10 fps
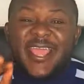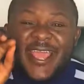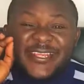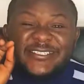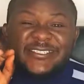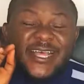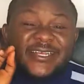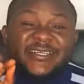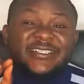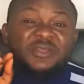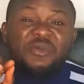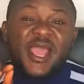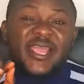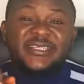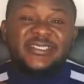exactly the way
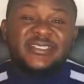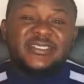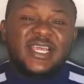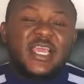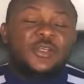I did it.